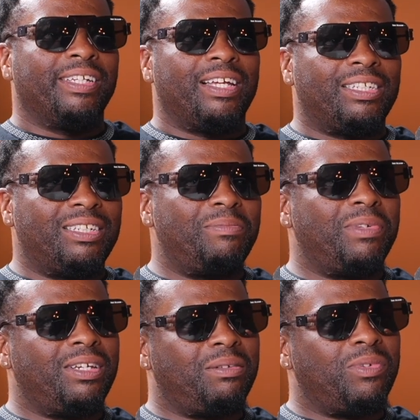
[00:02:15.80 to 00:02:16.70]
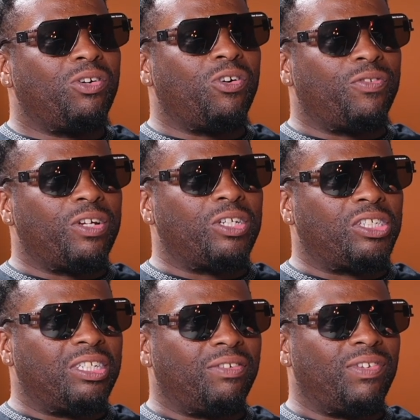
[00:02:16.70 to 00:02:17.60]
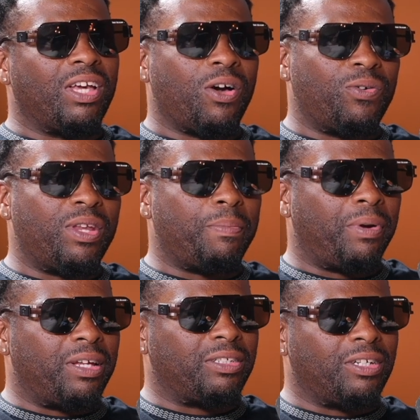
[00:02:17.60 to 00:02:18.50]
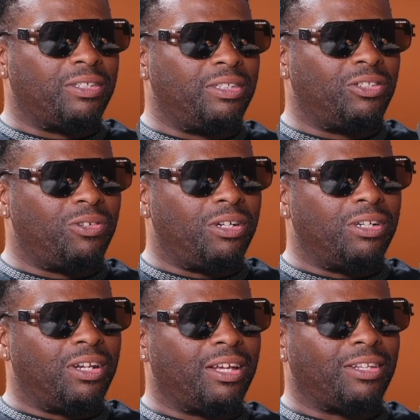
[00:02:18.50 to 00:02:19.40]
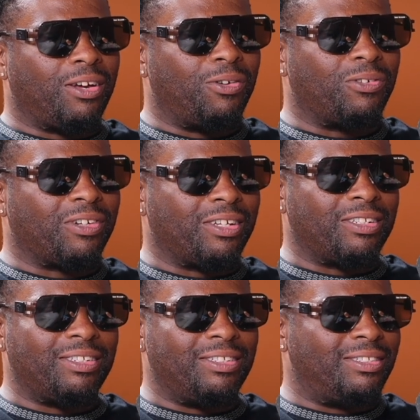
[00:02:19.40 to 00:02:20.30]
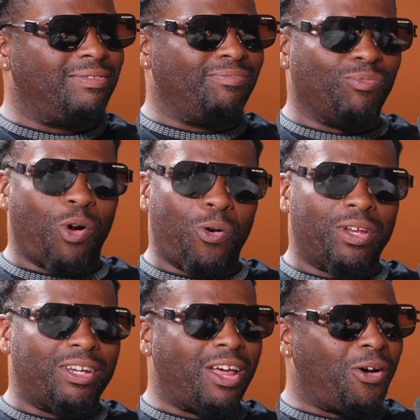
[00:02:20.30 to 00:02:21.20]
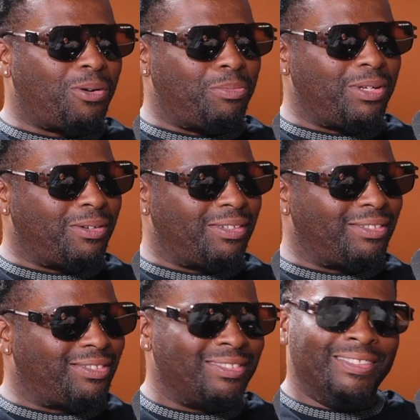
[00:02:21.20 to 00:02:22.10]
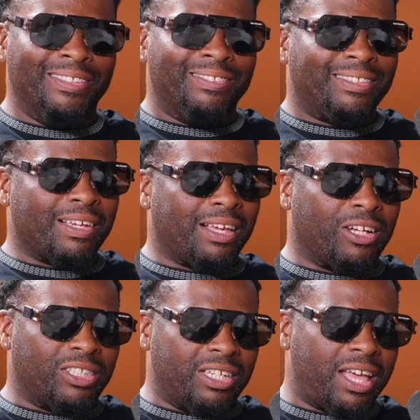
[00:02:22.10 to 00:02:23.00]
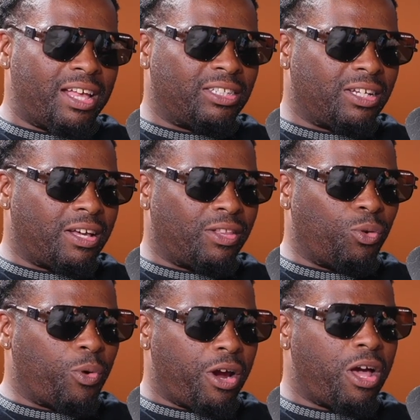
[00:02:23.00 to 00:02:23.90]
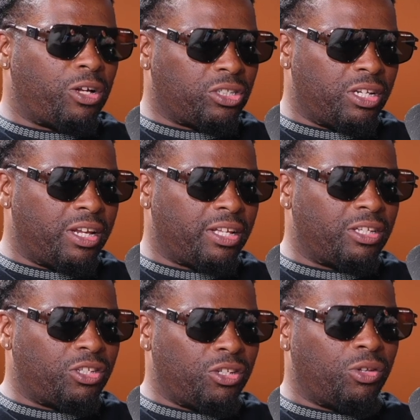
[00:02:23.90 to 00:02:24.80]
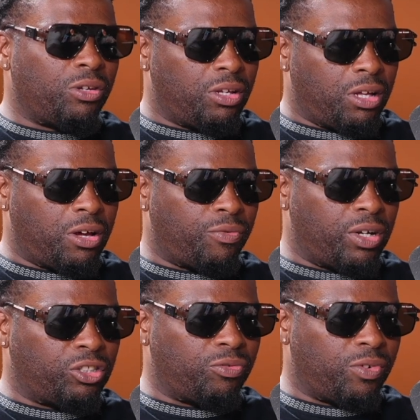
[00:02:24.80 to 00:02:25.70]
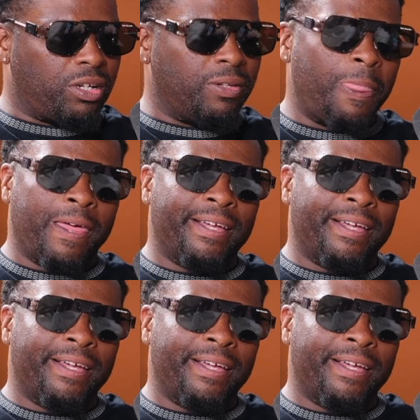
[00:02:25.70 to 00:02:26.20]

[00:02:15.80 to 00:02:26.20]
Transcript: I said, man, I'm gonna go over here and see if he owned that place, because he sort of looked like the owner, because he's walking in all the buildings, because he has the warehouse connected to the restaurant.